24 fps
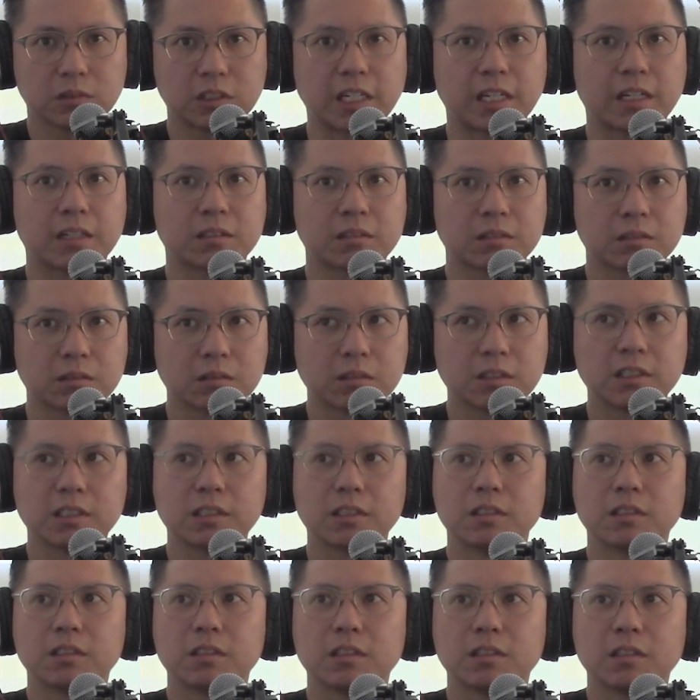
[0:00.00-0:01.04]
Yeah,
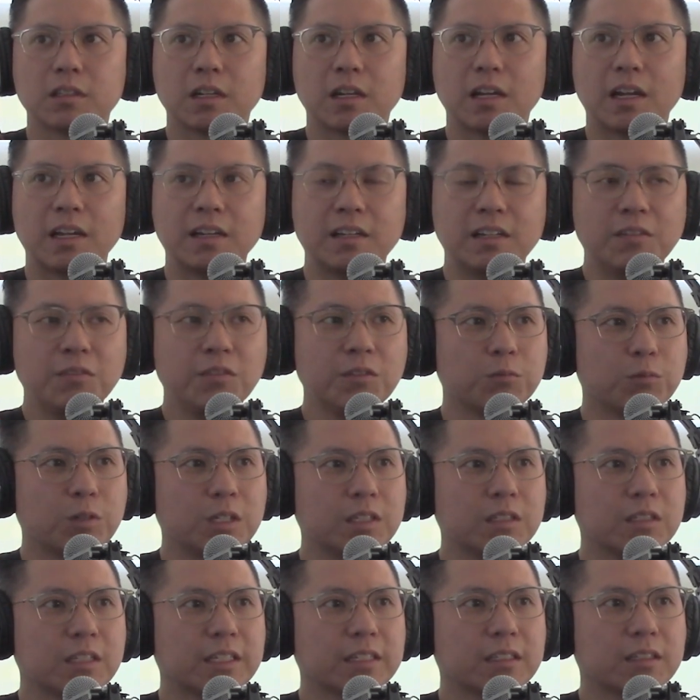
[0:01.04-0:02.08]
and even
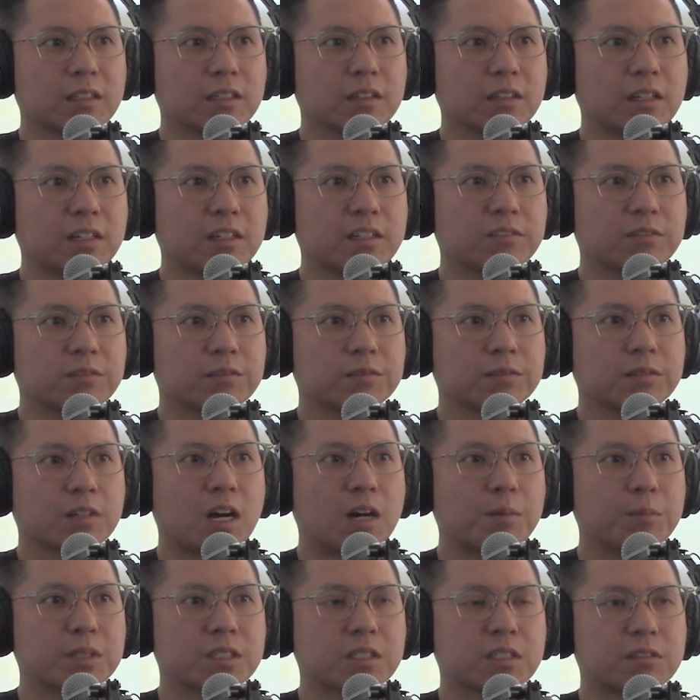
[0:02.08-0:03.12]
we like a lot of
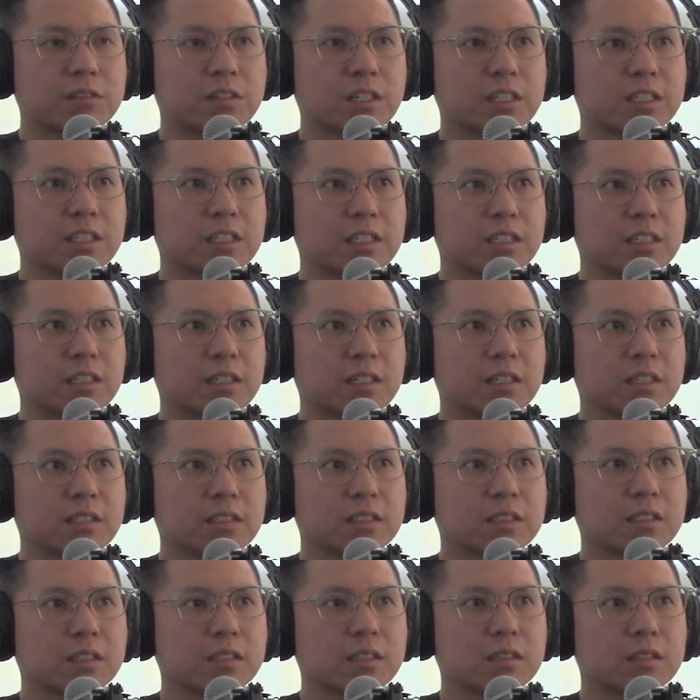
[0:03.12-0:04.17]
comments already,
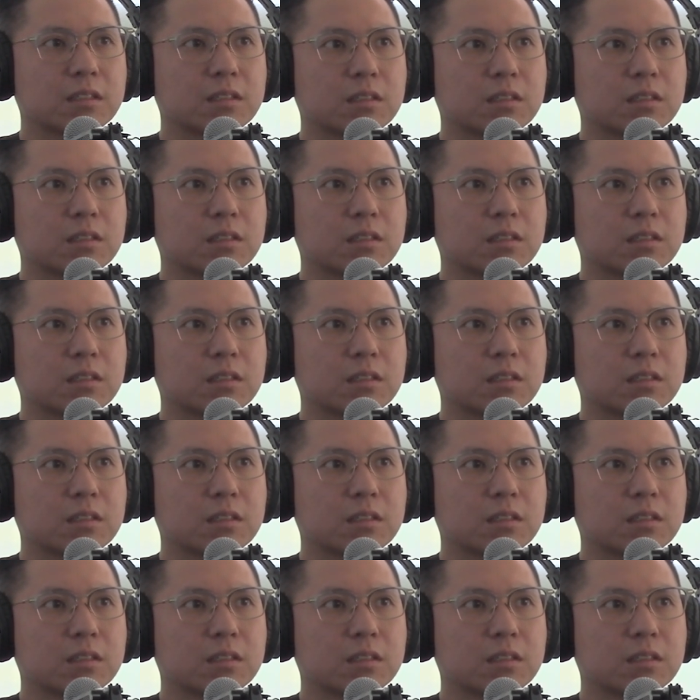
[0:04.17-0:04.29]
and